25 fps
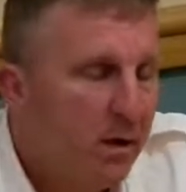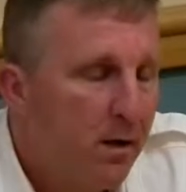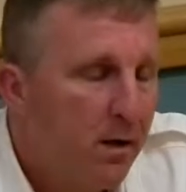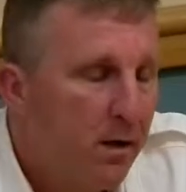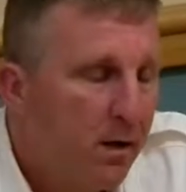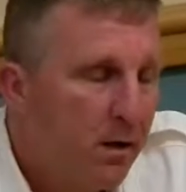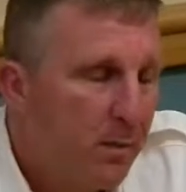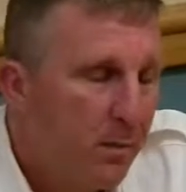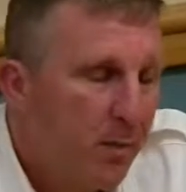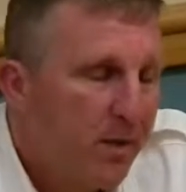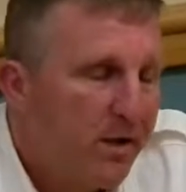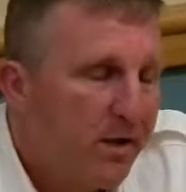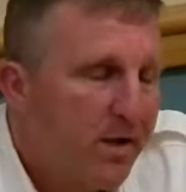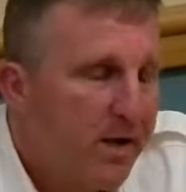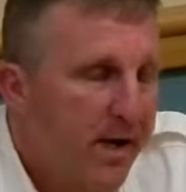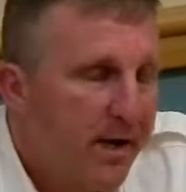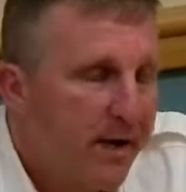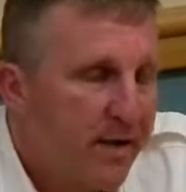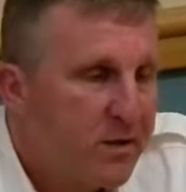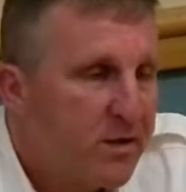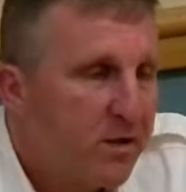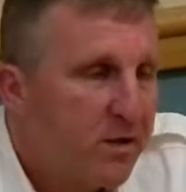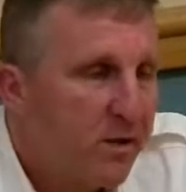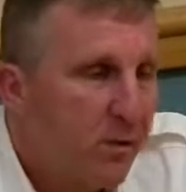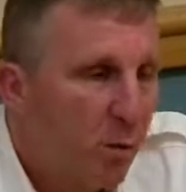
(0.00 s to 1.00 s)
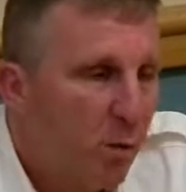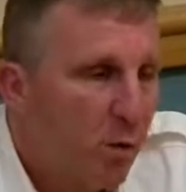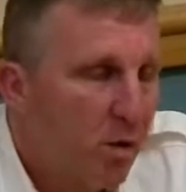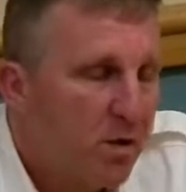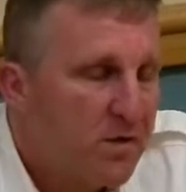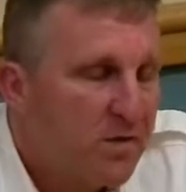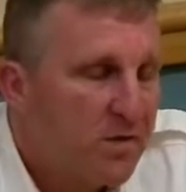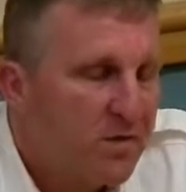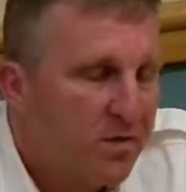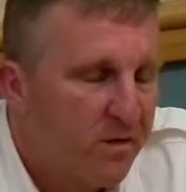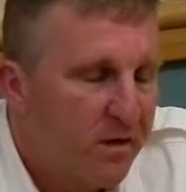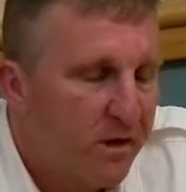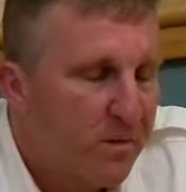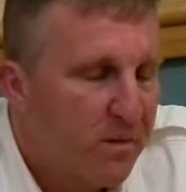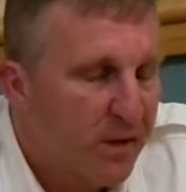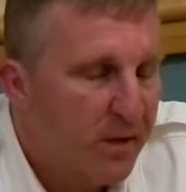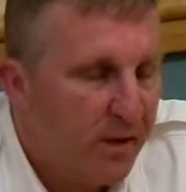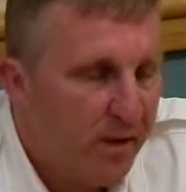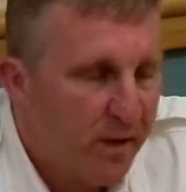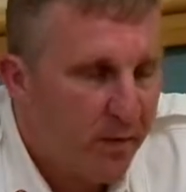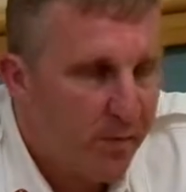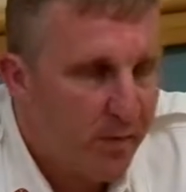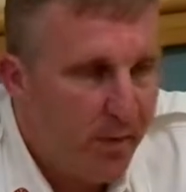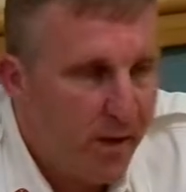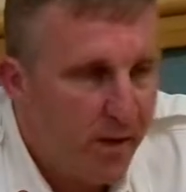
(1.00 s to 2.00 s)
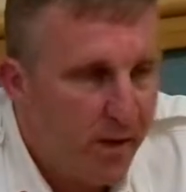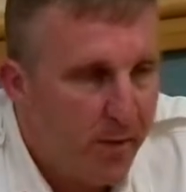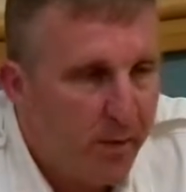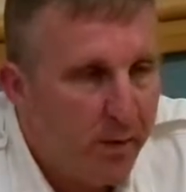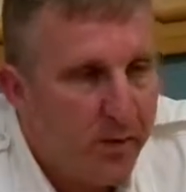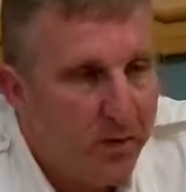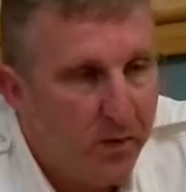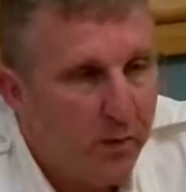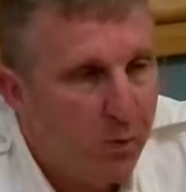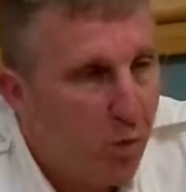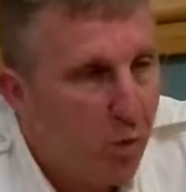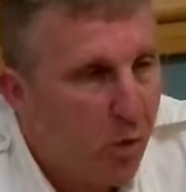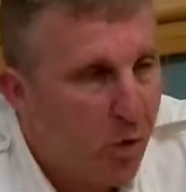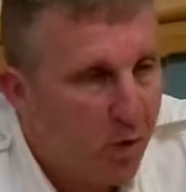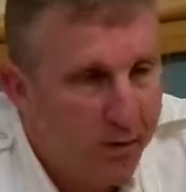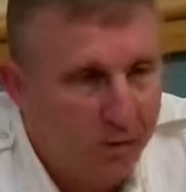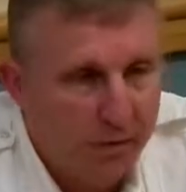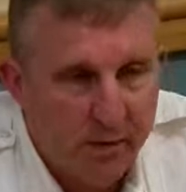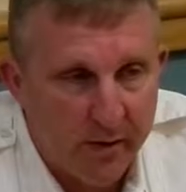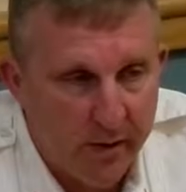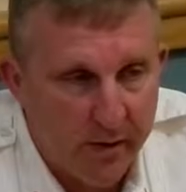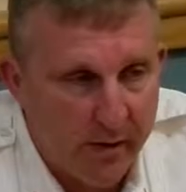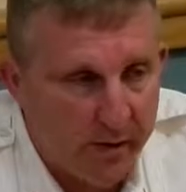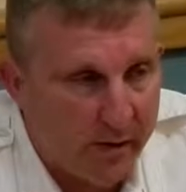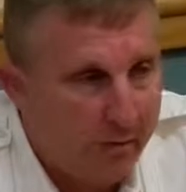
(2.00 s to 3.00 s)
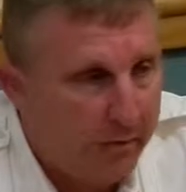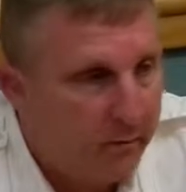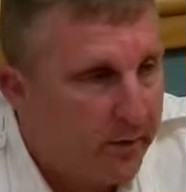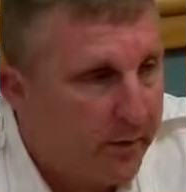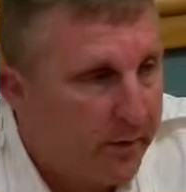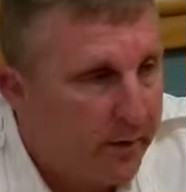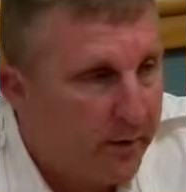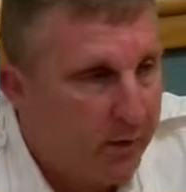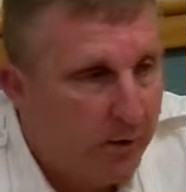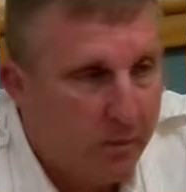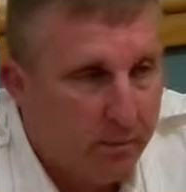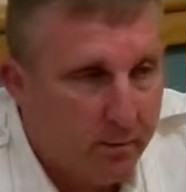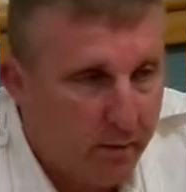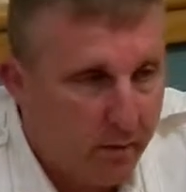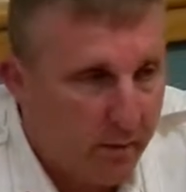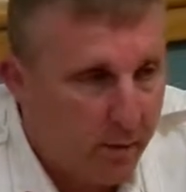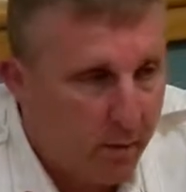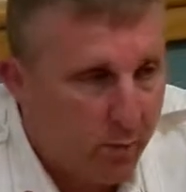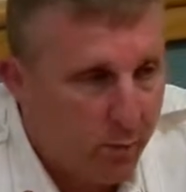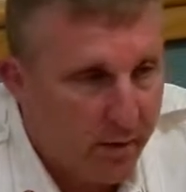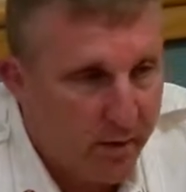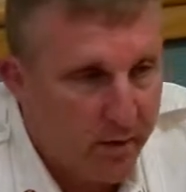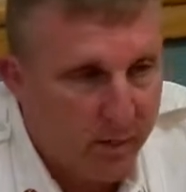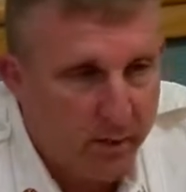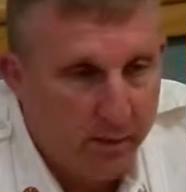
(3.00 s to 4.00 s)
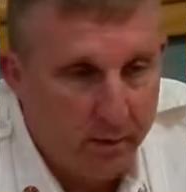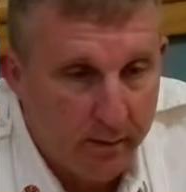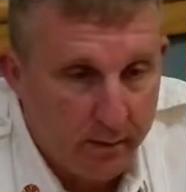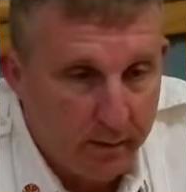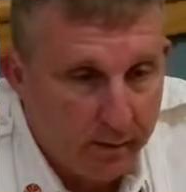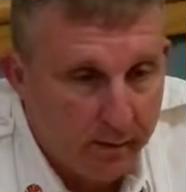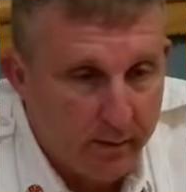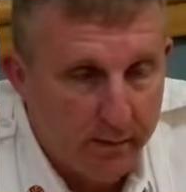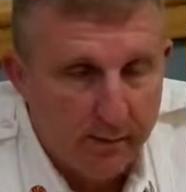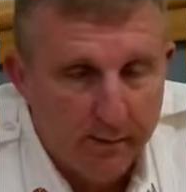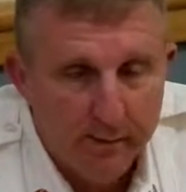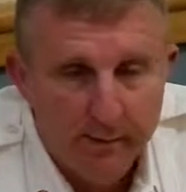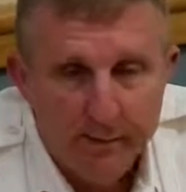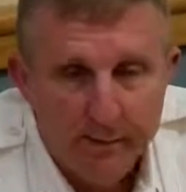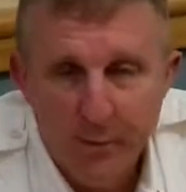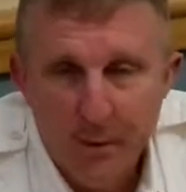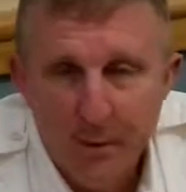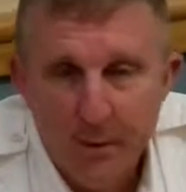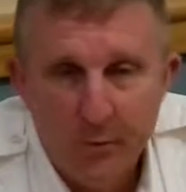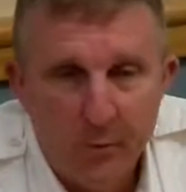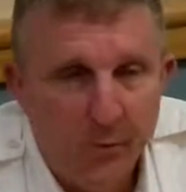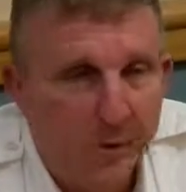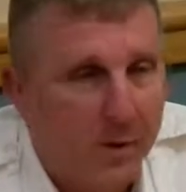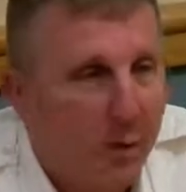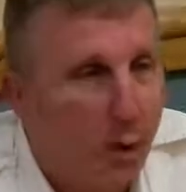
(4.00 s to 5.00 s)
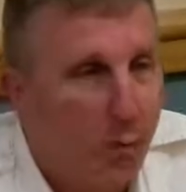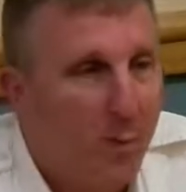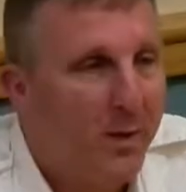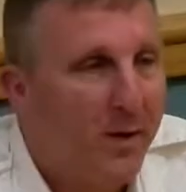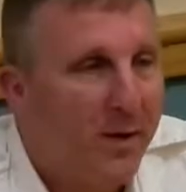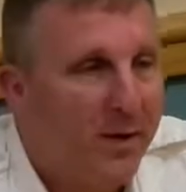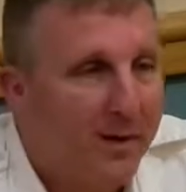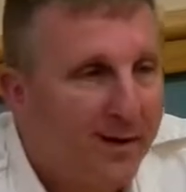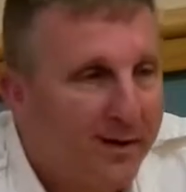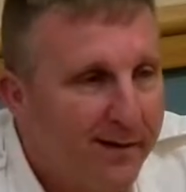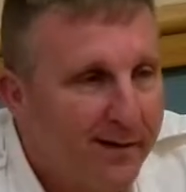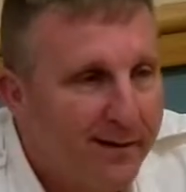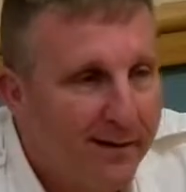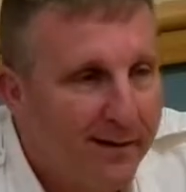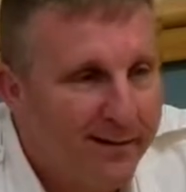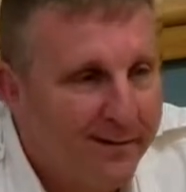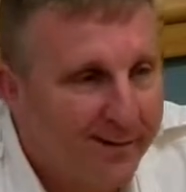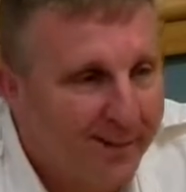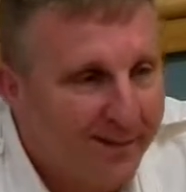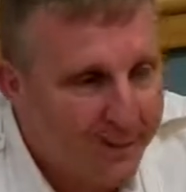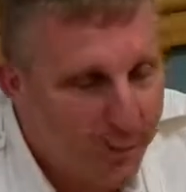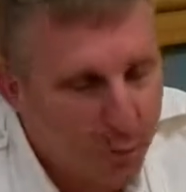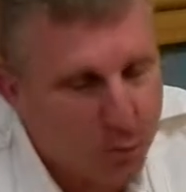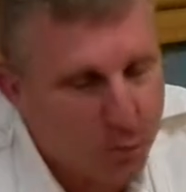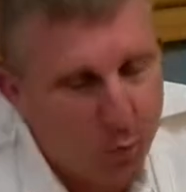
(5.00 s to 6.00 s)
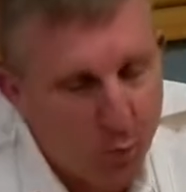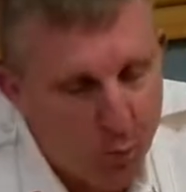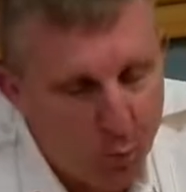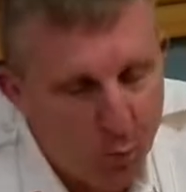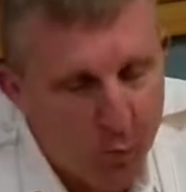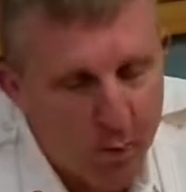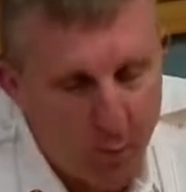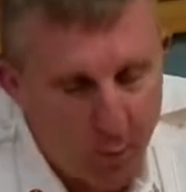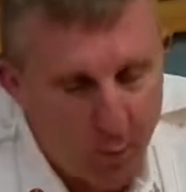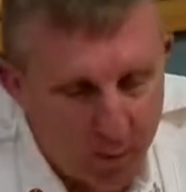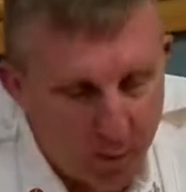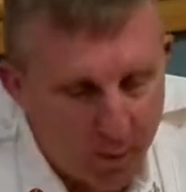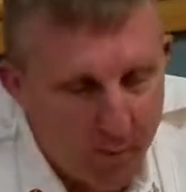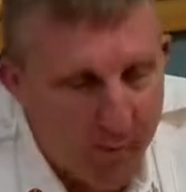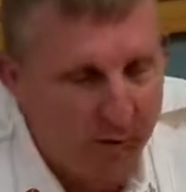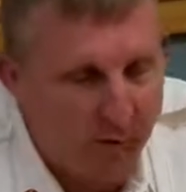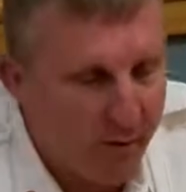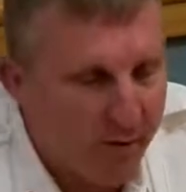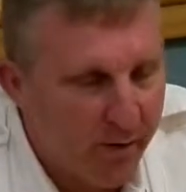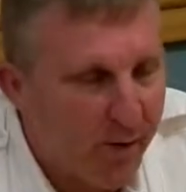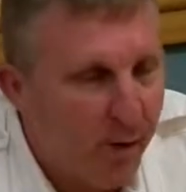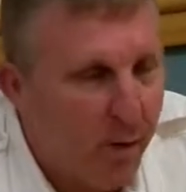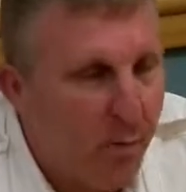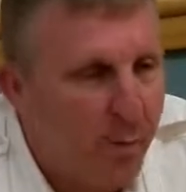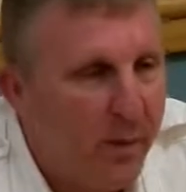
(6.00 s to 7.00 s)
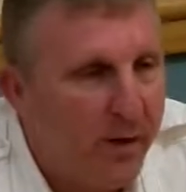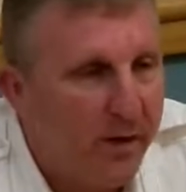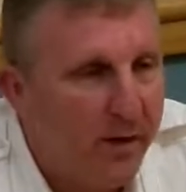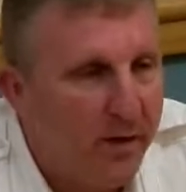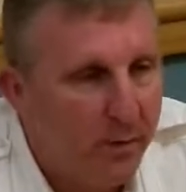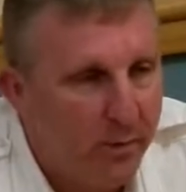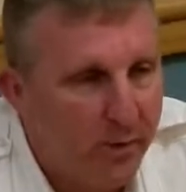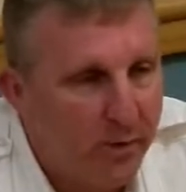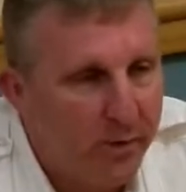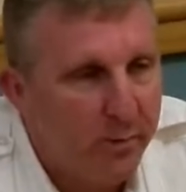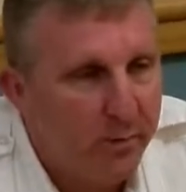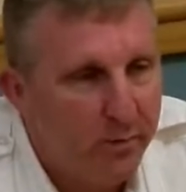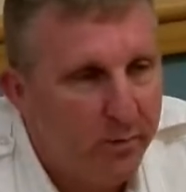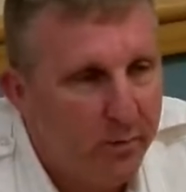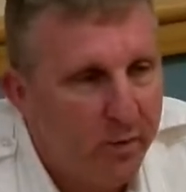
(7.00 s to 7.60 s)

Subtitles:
But that is in the works for anybody that may be wondering, are we not reopening? We will be reopening.